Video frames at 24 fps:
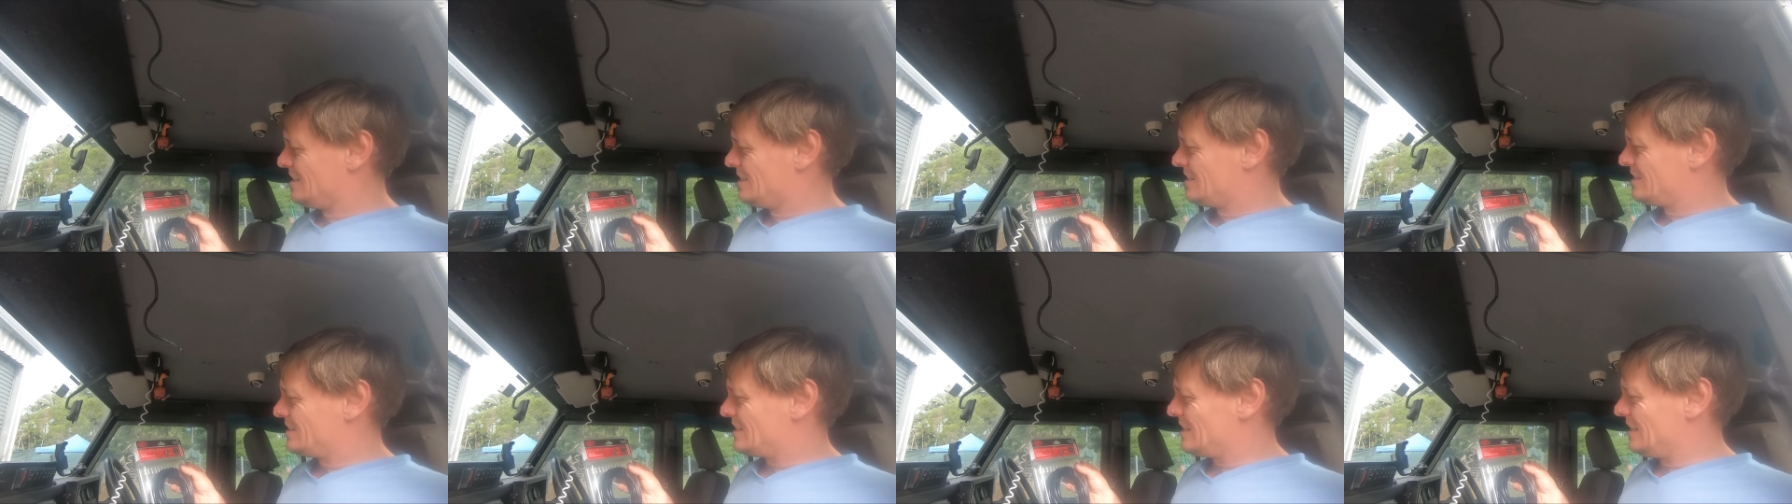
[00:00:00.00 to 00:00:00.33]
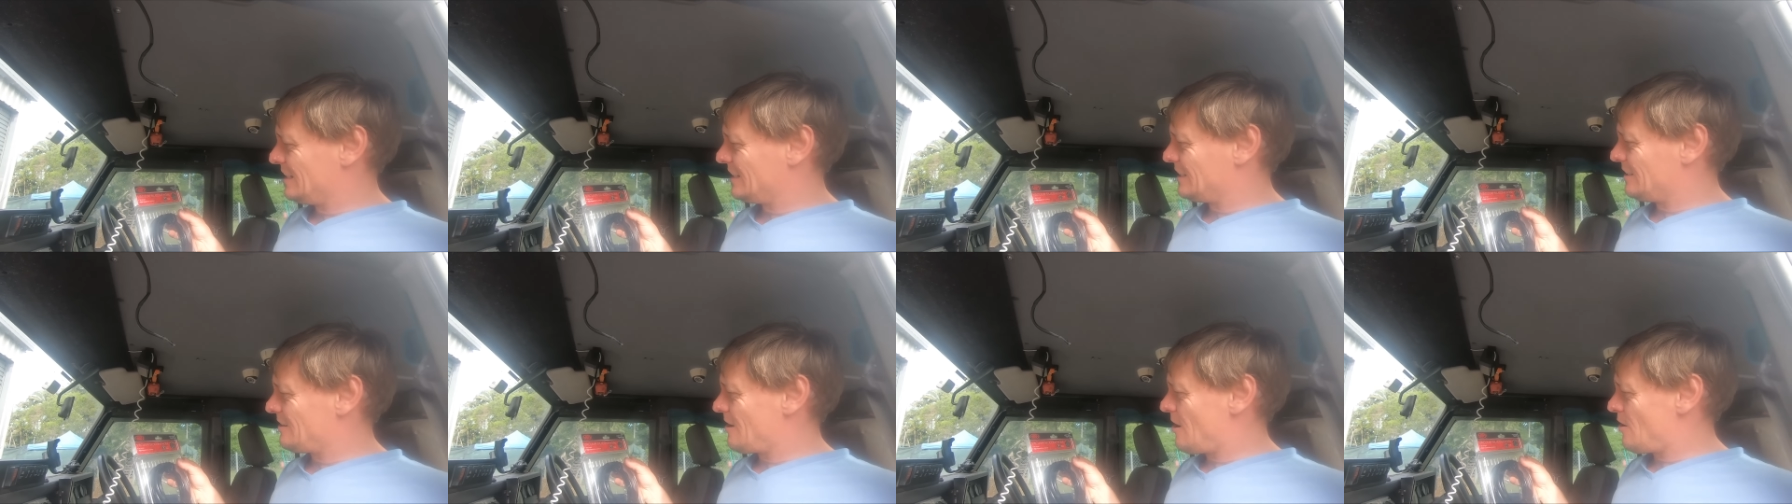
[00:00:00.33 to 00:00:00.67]

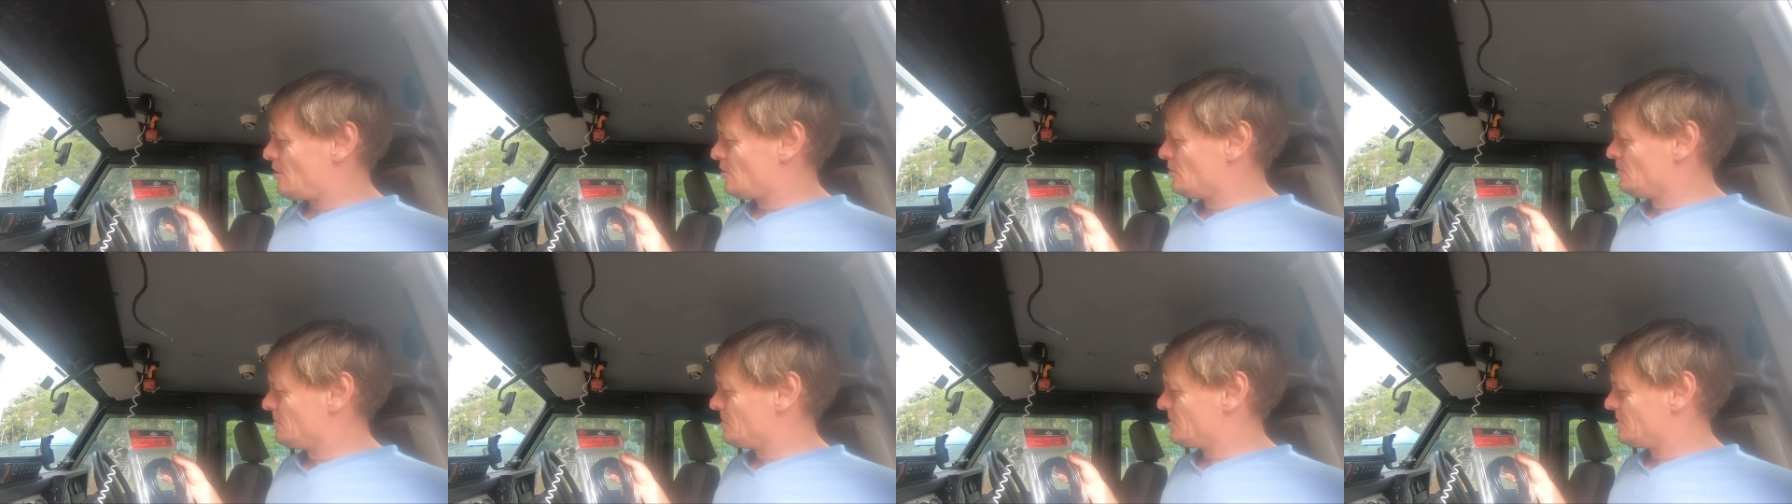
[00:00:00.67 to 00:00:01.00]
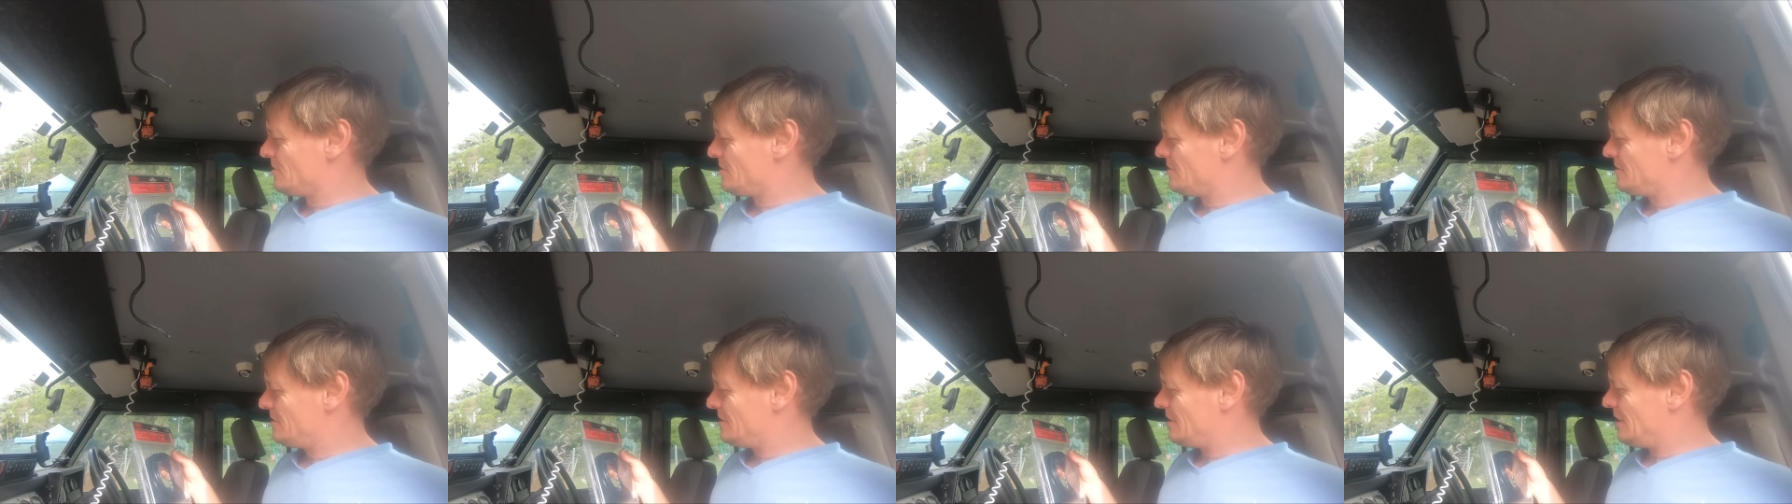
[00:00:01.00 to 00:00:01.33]
silicon
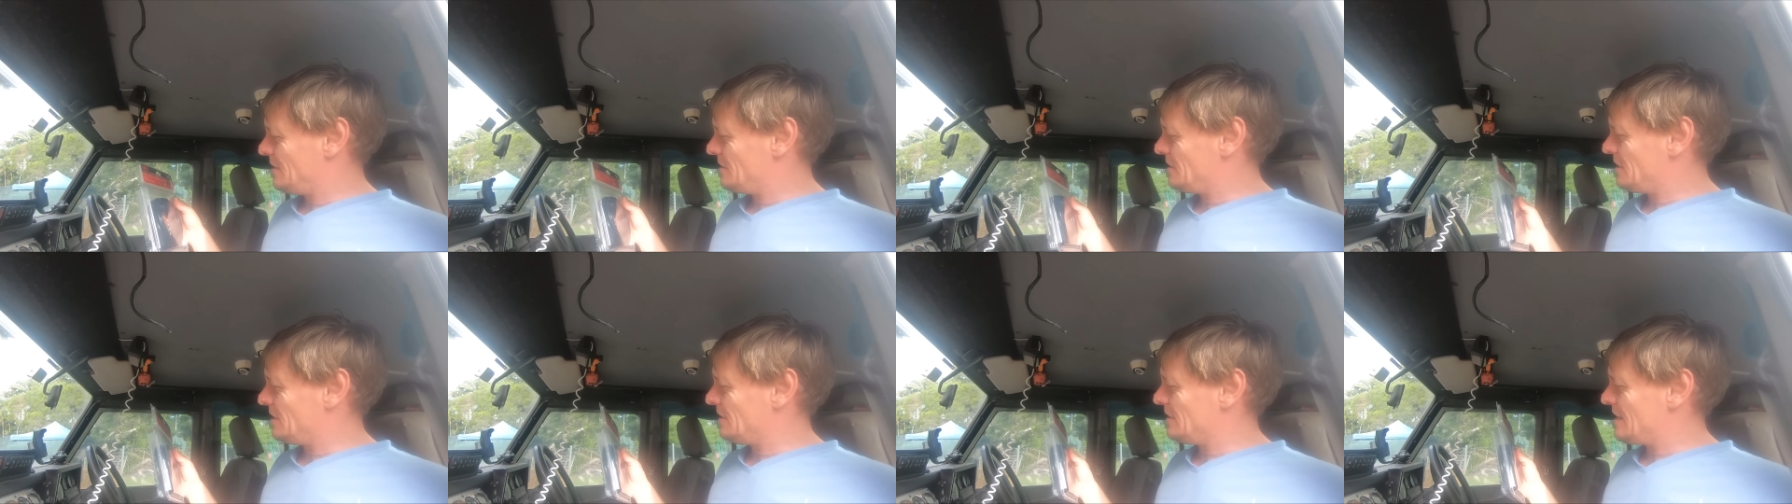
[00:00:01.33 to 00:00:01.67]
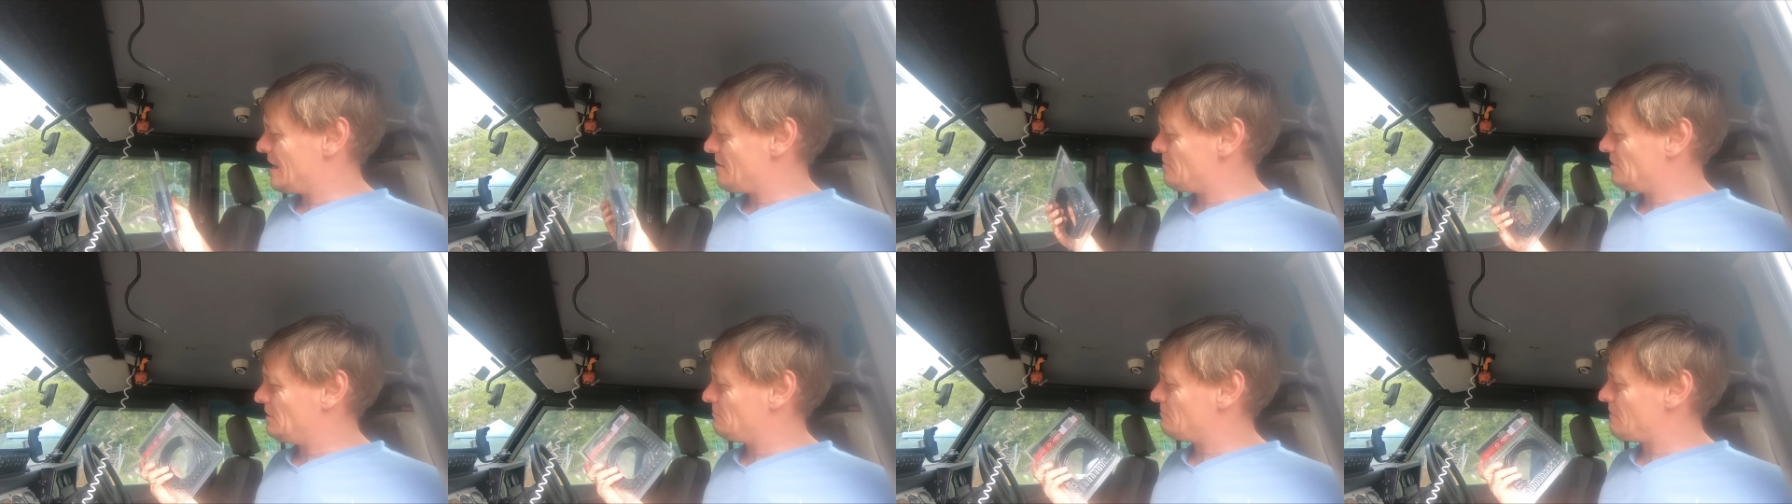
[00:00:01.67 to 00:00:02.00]
hose uh, they didn't
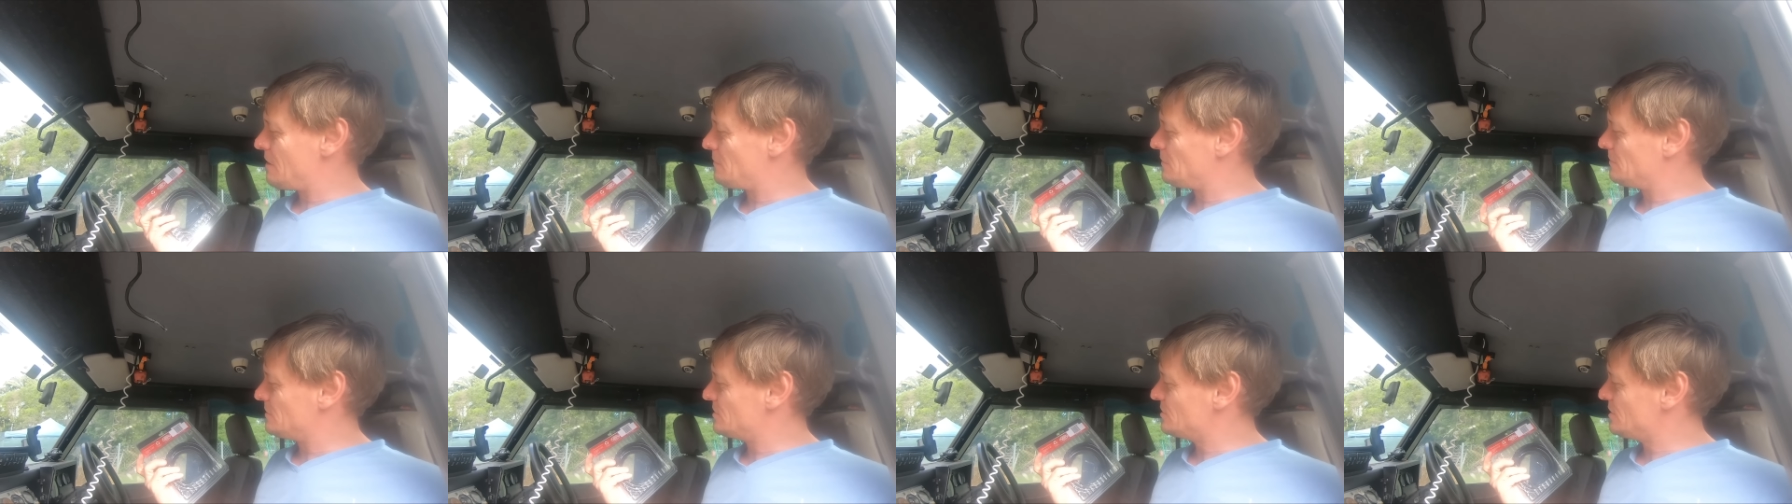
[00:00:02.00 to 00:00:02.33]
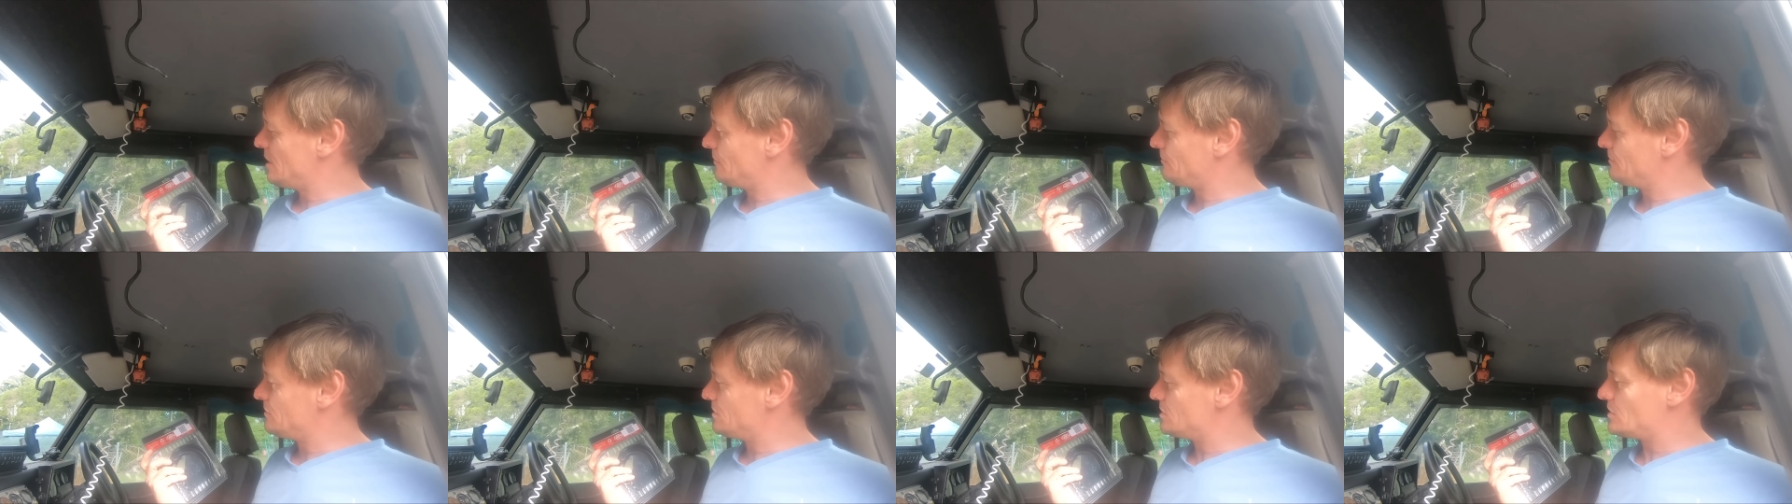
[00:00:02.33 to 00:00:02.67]
have any rubber
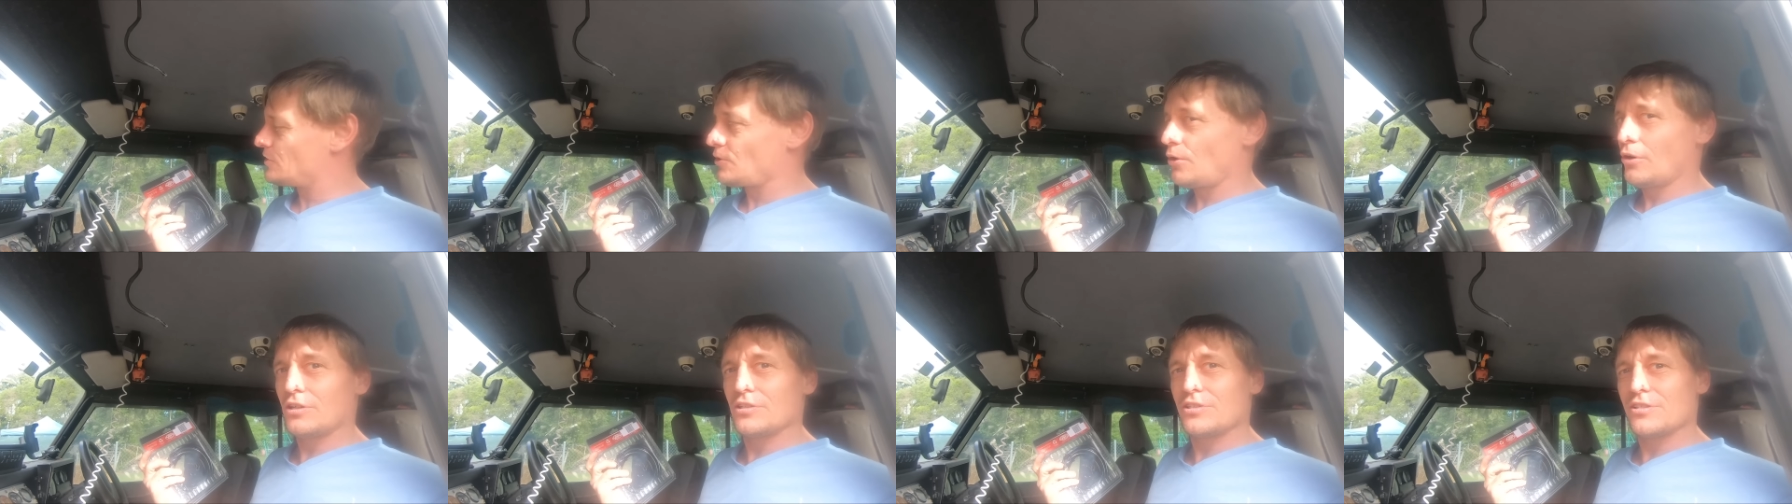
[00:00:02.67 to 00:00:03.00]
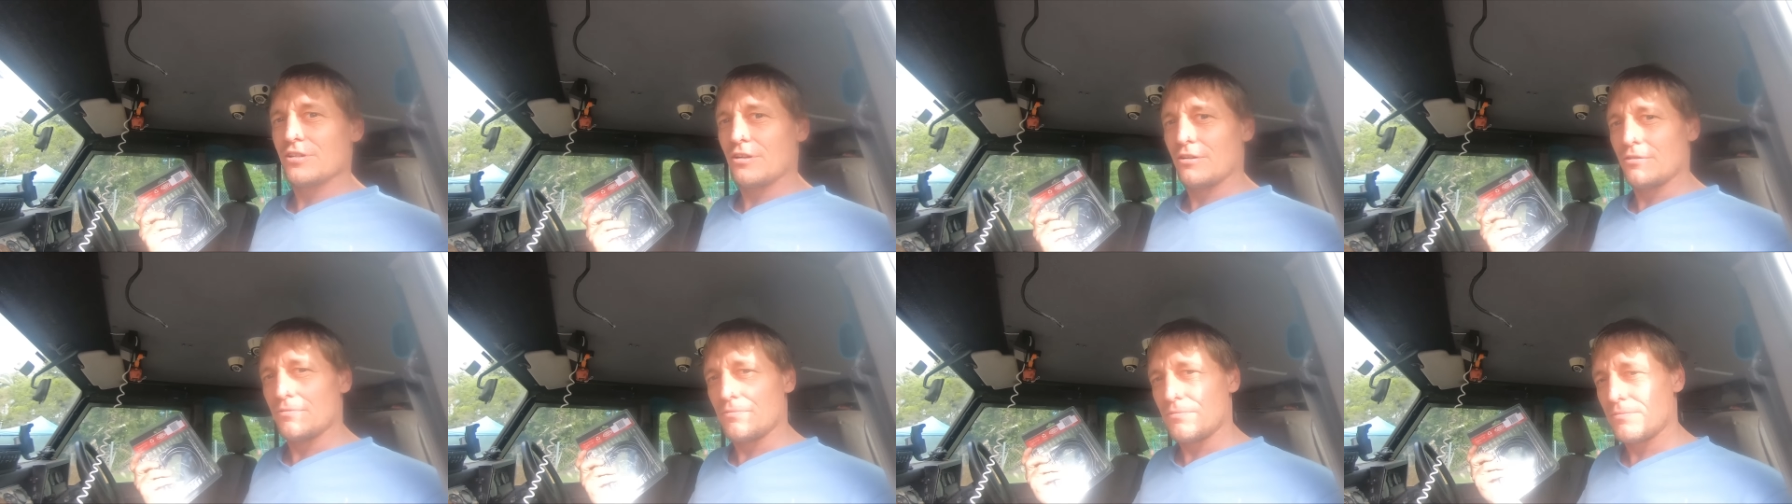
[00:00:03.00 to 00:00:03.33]
stuff in stock
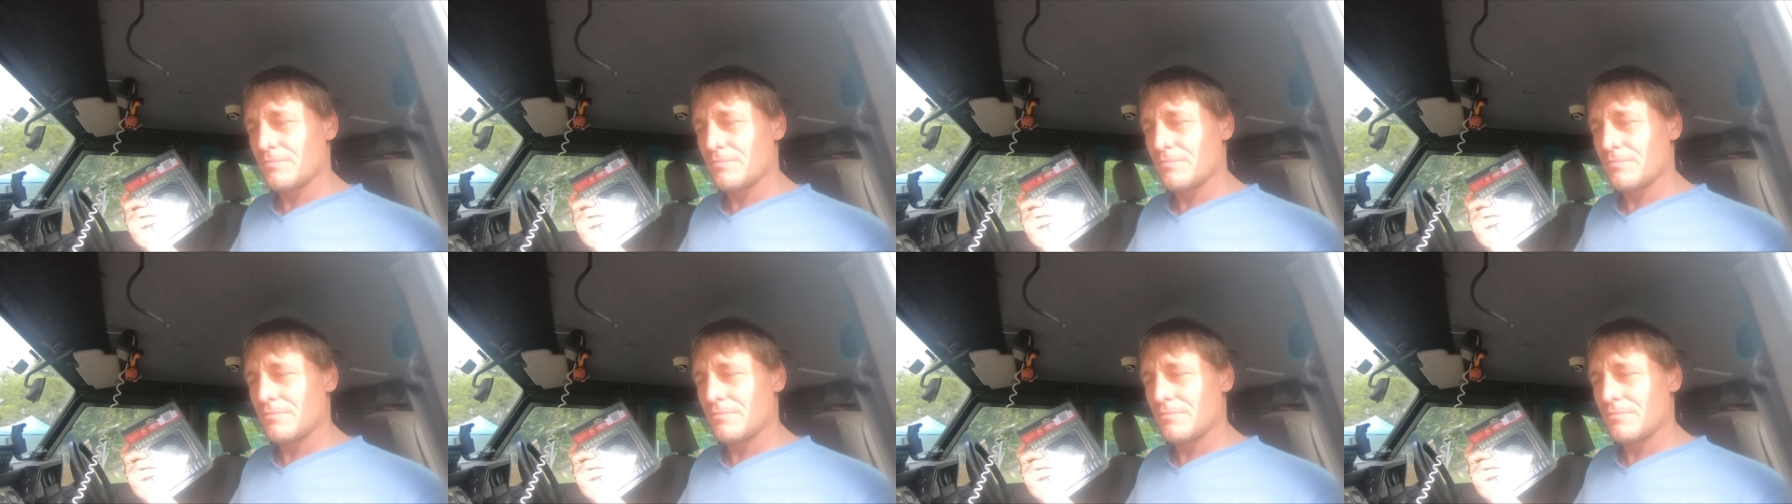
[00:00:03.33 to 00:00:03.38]
so